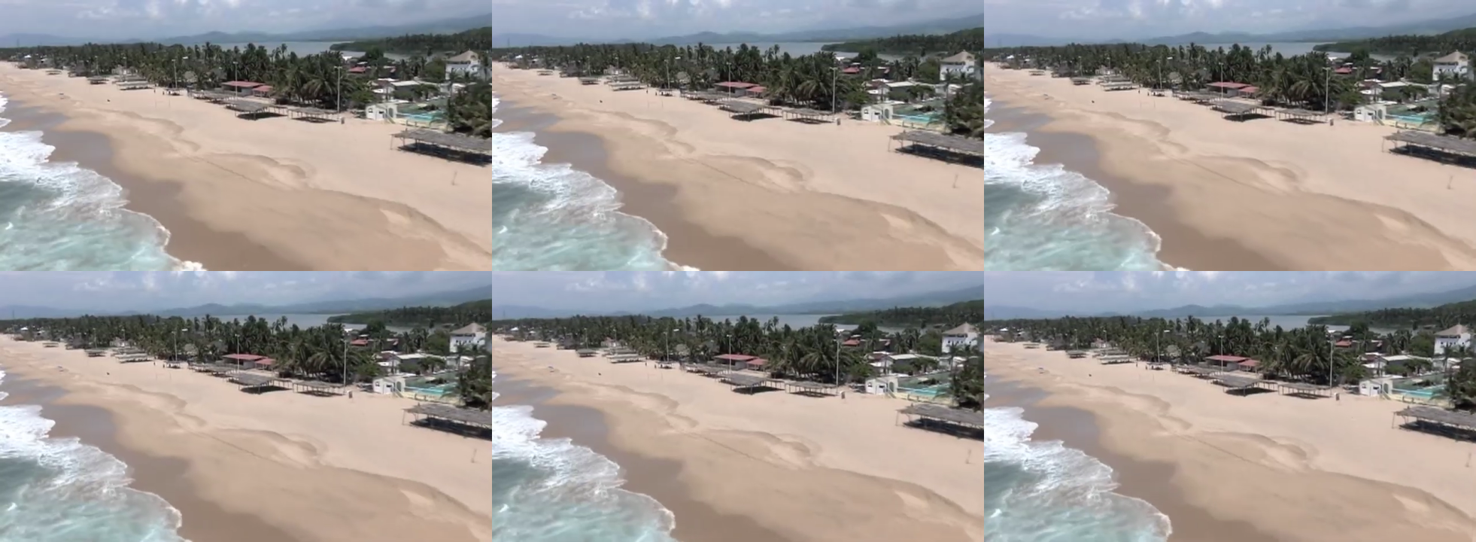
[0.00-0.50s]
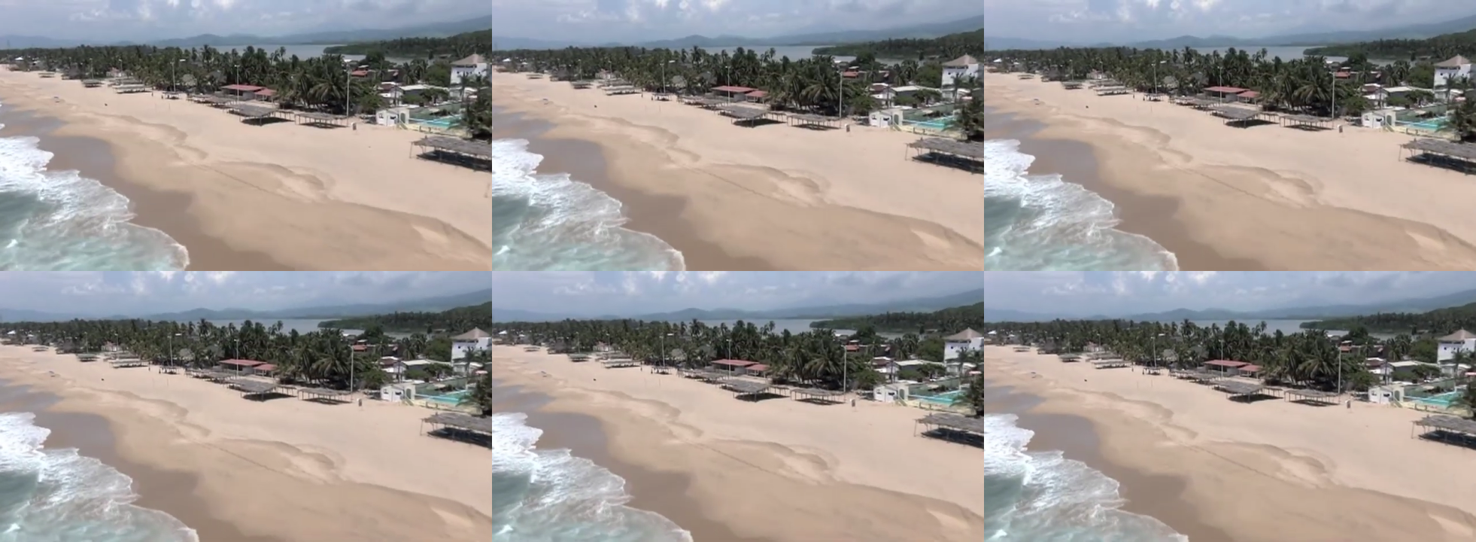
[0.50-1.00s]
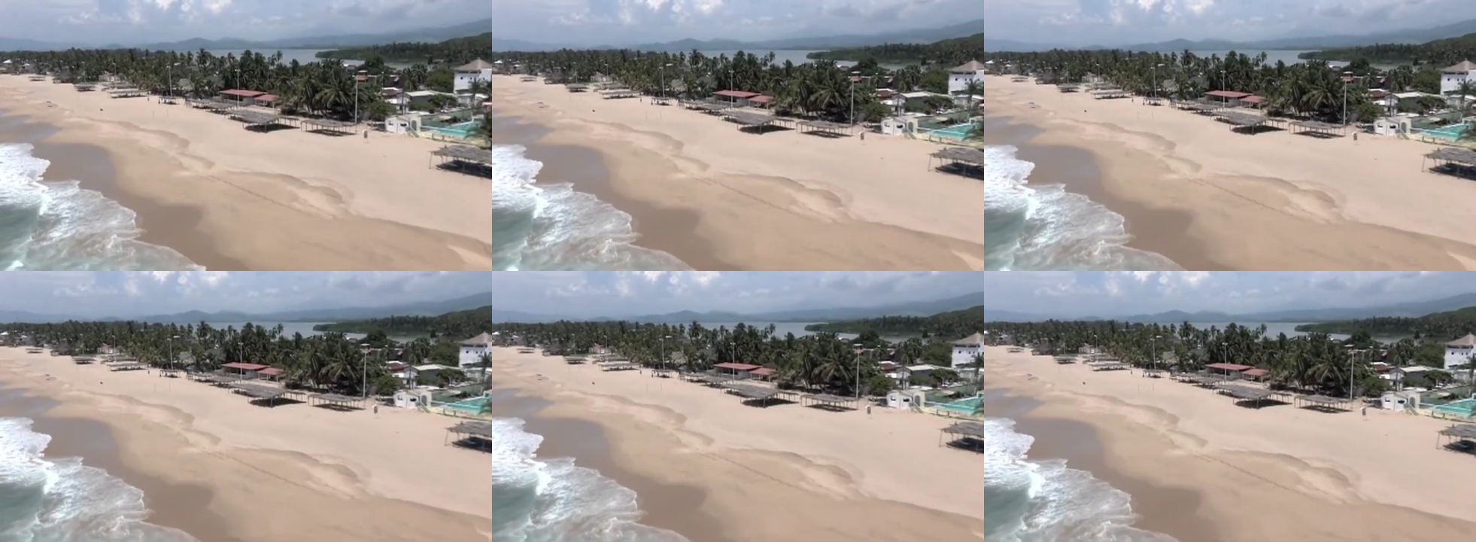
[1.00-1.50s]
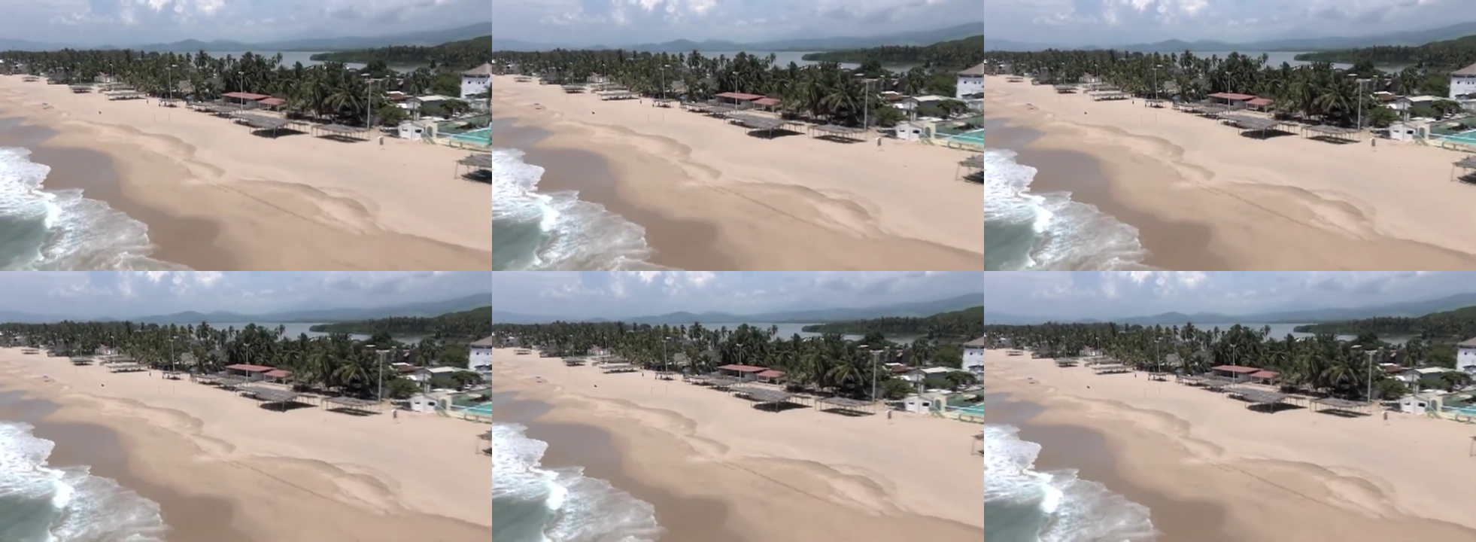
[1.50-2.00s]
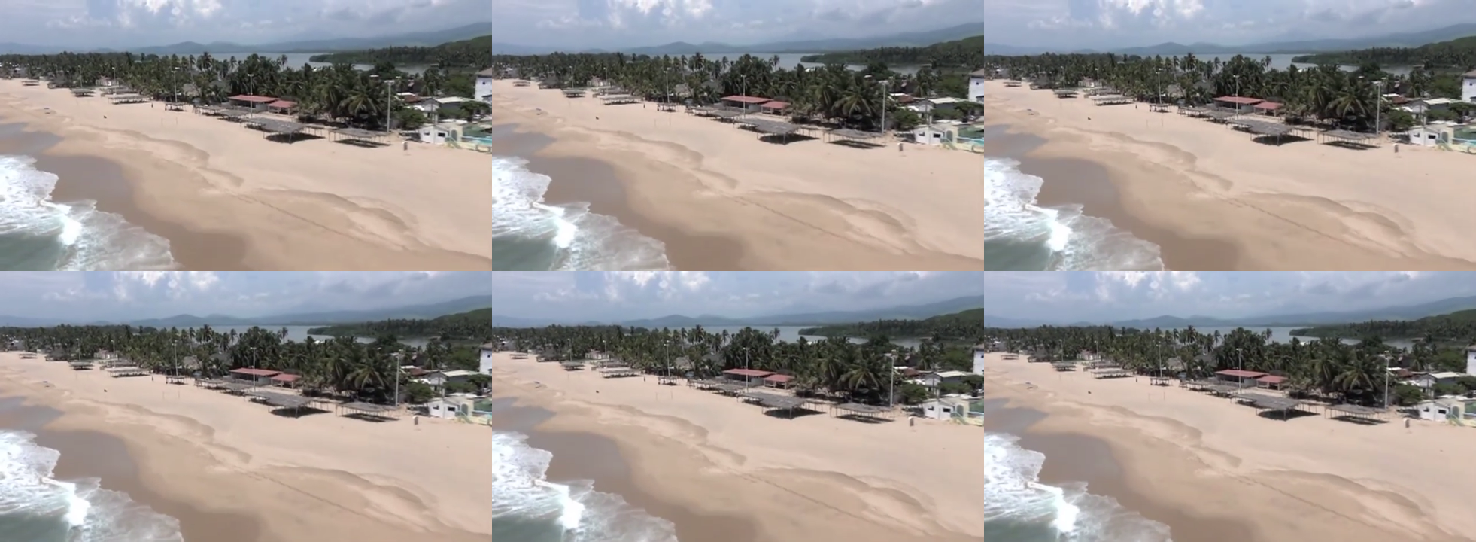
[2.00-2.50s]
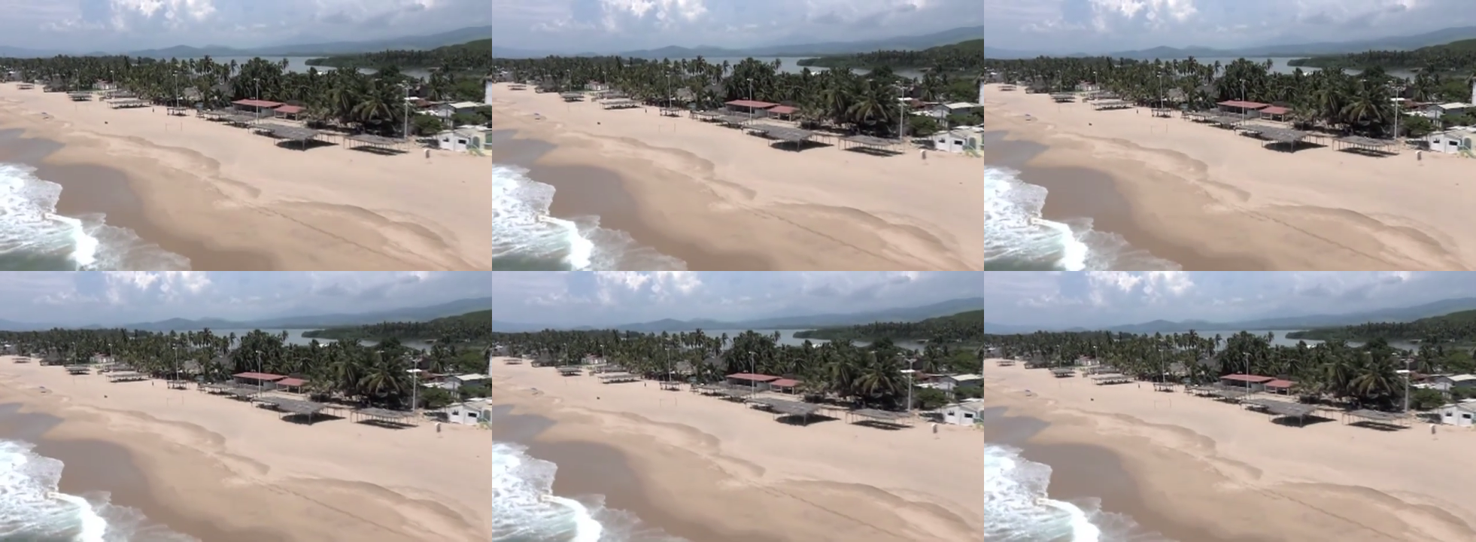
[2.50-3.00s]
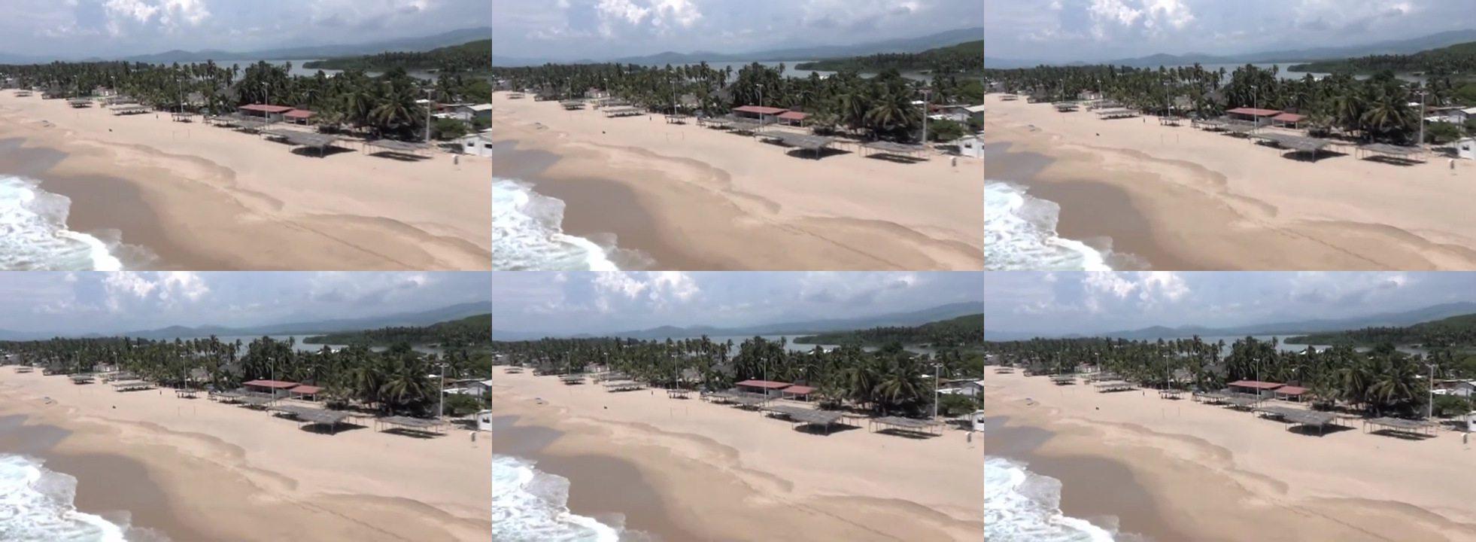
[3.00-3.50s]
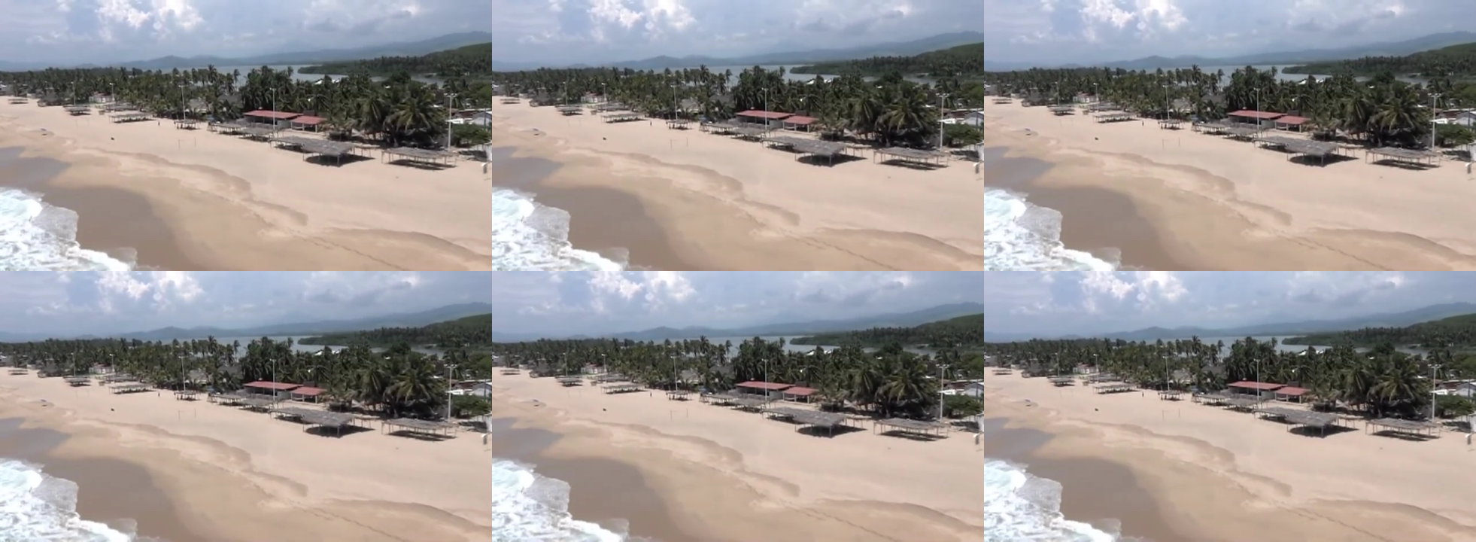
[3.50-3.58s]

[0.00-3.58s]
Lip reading: No face is visible, so there are no lips to read.